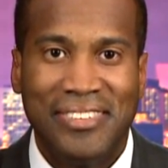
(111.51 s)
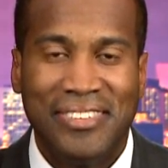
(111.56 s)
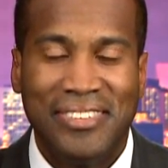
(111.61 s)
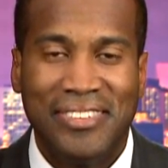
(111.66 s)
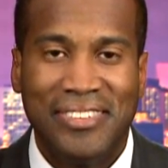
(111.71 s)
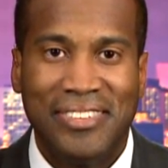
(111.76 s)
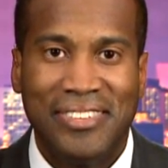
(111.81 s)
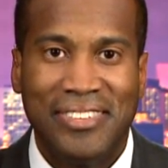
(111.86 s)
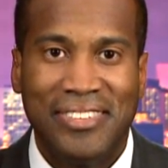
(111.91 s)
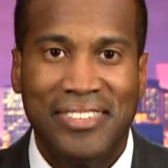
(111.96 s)

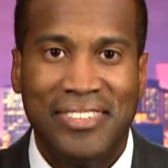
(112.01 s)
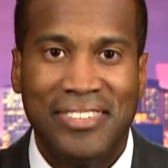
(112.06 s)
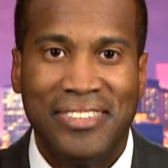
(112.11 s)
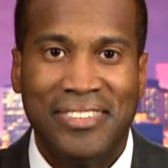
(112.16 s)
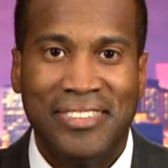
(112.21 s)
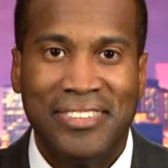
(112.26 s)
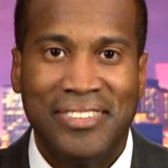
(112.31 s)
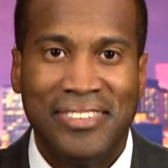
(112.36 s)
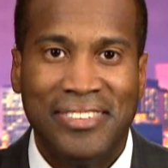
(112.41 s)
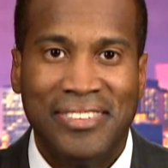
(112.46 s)

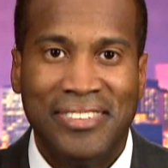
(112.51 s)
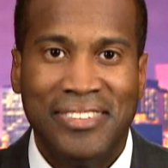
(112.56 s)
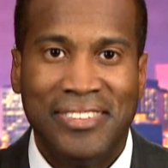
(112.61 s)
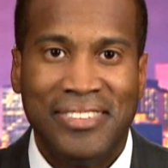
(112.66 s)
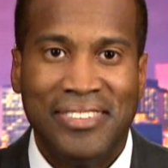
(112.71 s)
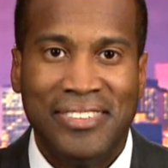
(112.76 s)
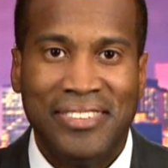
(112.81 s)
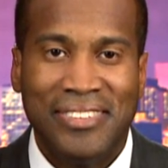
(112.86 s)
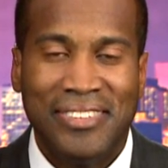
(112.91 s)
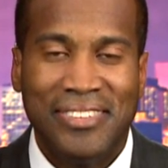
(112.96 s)

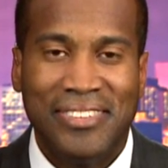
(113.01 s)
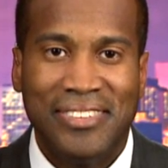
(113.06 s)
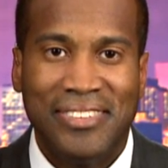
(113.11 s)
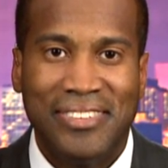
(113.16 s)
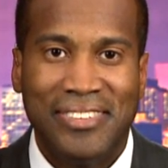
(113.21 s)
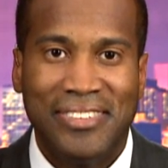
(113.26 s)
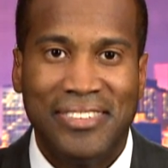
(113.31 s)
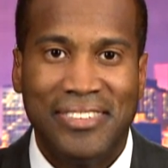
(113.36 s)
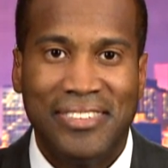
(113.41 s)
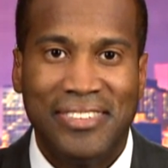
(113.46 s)

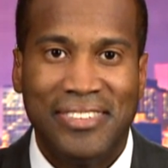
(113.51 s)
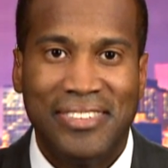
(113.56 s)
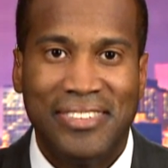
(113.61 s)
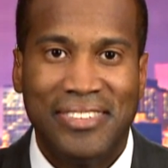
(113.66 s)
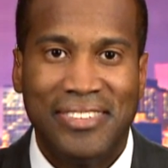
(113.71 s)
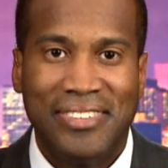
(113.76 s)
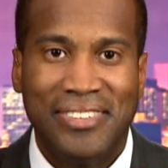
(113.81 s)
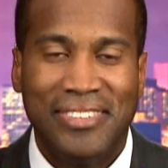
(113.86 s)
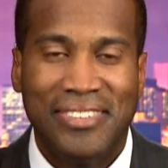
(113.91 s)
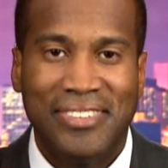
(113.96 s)

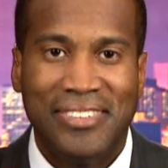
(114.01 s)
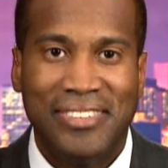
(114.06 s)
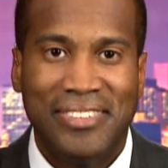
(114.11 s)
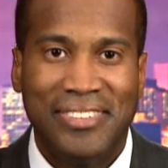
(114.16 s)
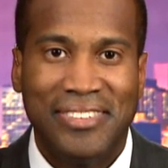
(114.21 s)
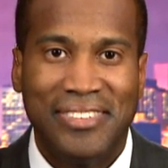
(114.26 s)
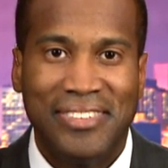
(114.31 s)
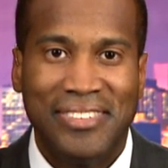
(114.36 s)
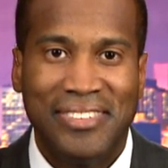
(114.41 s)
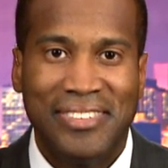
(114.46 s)

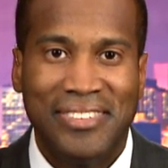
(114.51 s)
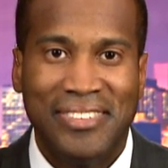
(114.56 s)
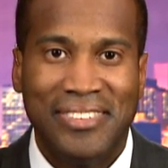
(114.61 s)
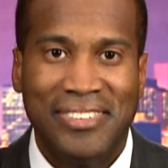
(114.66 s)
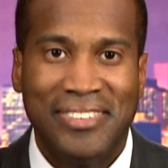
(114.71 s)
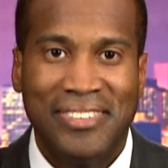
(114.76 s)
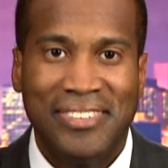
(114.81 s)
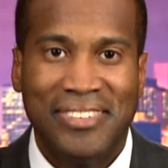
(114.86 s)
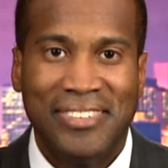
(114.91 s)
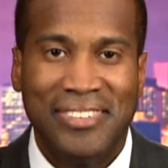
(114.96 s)

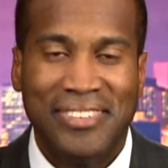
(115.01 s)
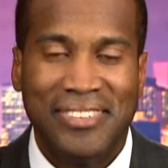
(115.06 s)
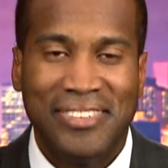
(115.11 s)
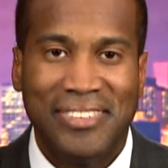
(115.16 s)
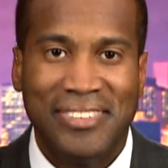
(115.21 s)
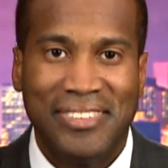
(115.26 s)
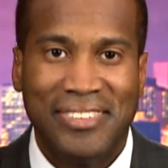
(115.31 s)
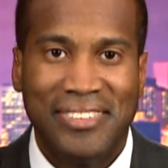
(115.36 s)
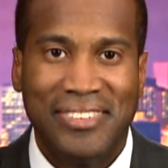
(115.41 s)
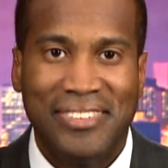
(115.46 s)

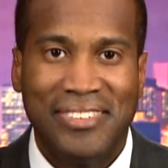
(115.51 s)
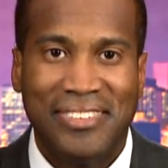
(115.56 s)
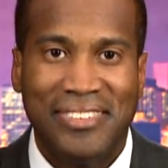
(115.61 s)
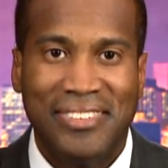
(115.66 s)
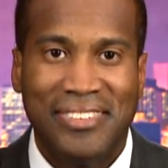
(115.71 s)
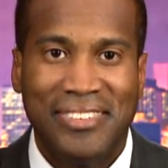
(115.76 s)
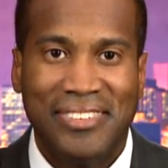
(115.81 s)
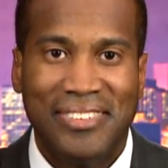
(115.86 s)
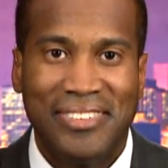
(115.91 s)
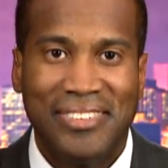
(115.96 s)

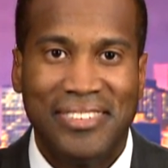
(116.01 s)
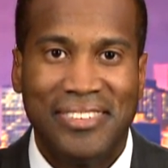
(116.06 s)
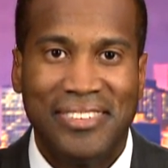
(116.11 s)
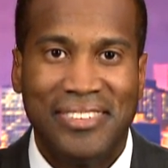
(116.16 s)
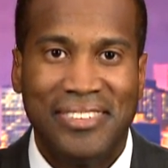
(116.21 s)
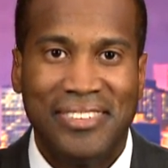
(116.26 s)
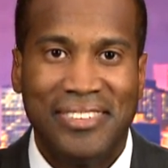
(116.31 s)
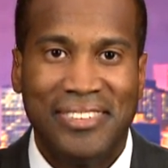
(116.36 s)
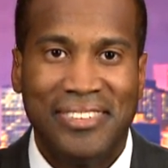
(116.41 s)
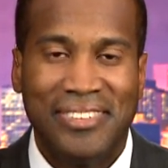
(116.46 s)

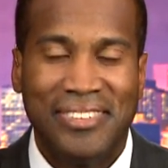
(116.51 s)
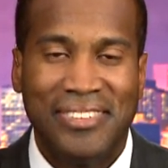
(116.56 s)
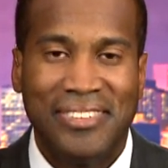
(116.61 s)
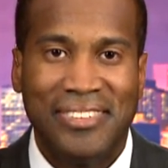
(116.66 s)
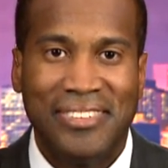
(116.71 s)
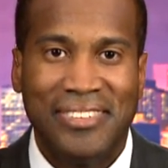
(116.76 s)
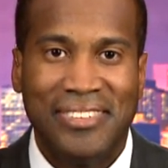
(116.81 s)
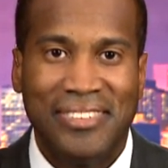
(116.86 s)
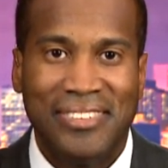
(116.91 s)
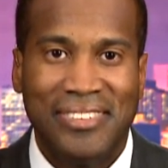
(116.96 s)

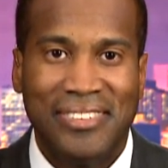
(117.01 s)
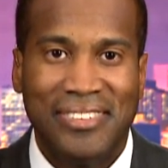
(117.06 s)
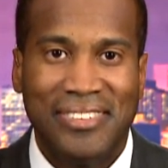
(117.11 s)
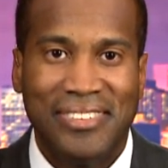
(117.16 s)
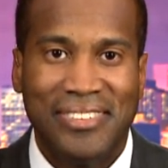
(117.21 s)
The person shown says nothing.